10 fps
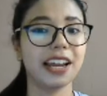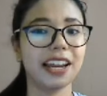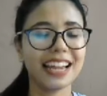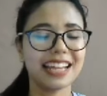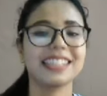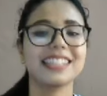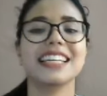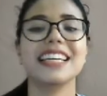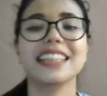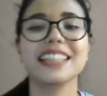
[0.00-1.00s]
Let's
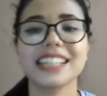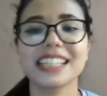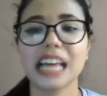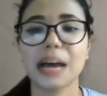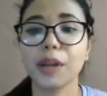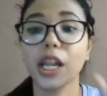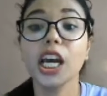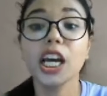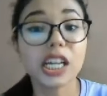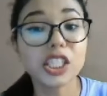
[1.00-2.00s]
see in this example.
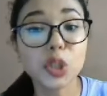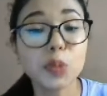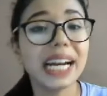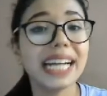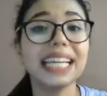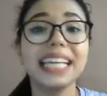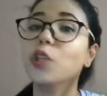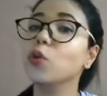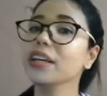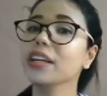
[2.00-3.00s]
Customer ID can
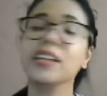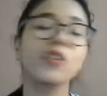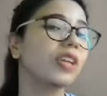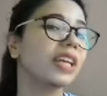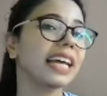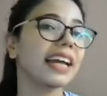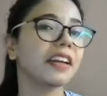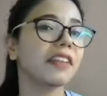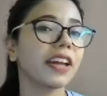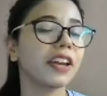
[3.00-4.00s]
uniquely
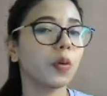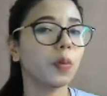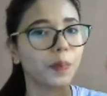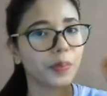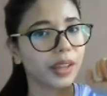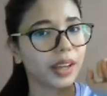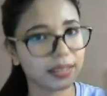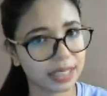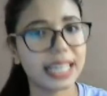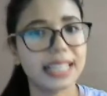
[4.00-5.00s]
identify row.
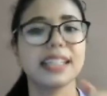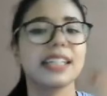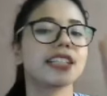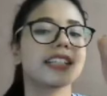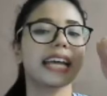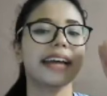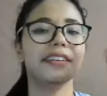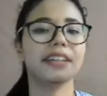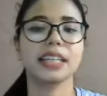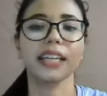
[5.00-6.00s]
Yes, it is a
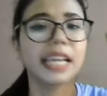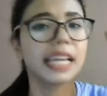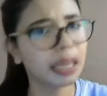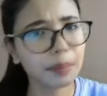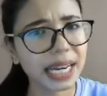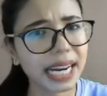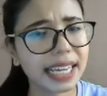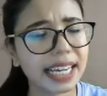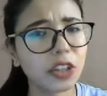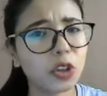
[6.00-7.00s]
candidate key. Email
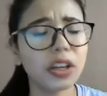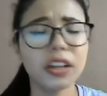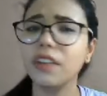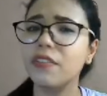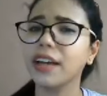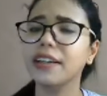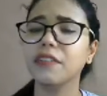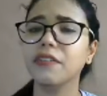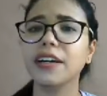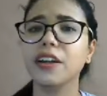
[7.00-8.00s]
ID can uniquely
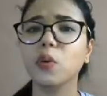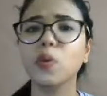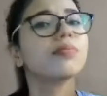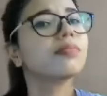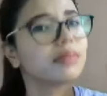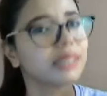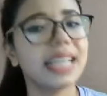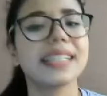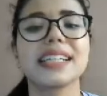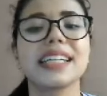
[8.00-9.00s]
identify the row.
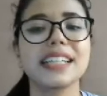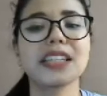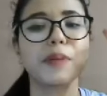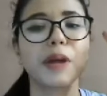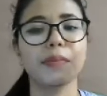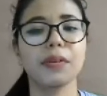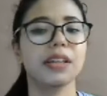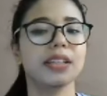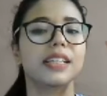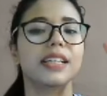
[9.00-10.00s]
Yes, it is
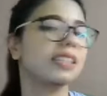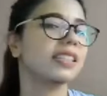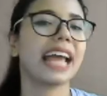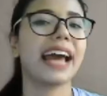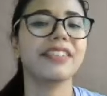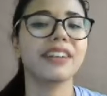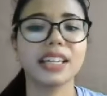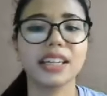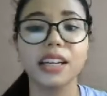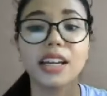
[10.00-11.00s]
it's a candidate
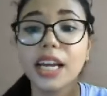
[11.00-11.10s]
key.